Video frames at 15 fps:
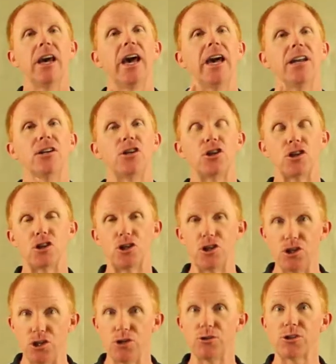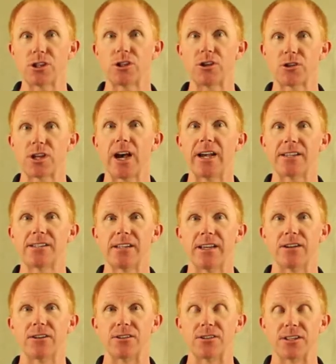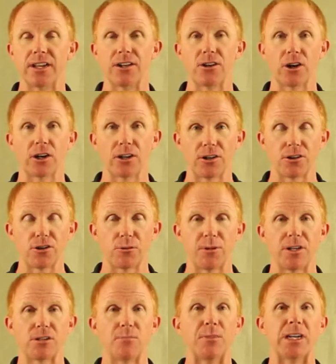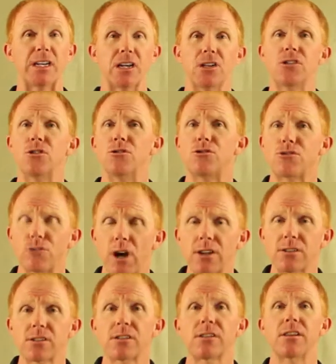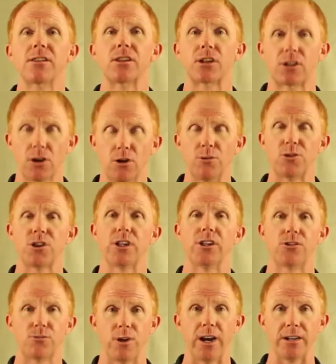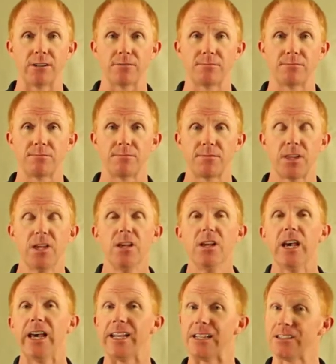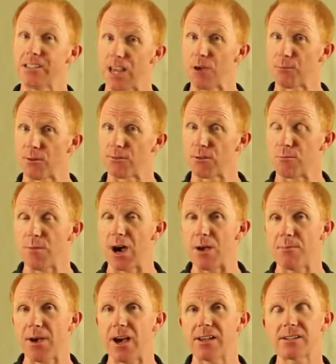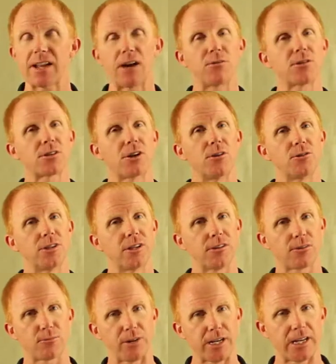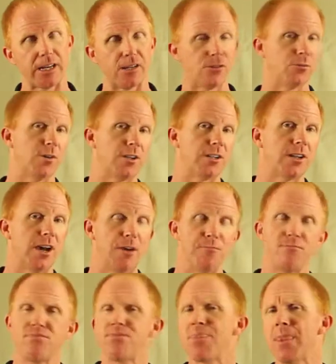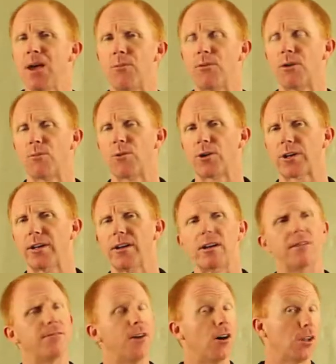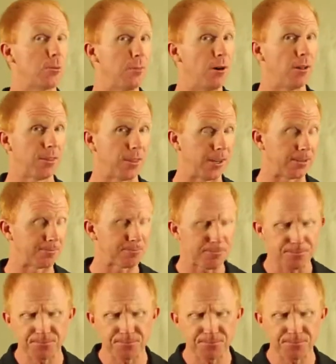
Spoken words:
and using those high standards and that dogged determination because you trust that the coach is right. An example from my past, I was coaching 3 kids one time, and we were working on a volleyball thing,